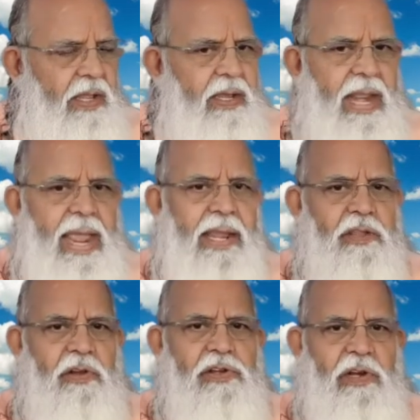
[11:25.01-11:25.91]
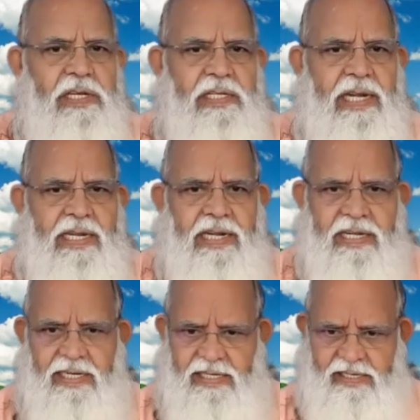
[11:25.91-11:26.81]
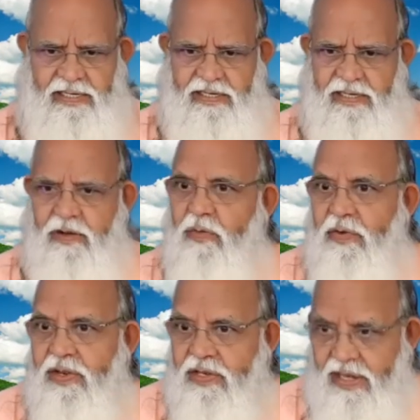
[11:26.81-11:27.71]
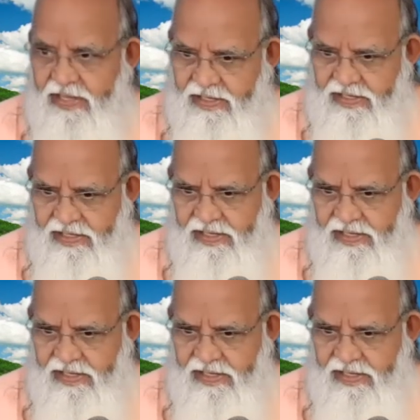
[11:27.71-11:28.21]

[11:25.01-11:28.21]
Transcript: Crack your joints, cut, cut, cut, cut, cut. Nobody says this.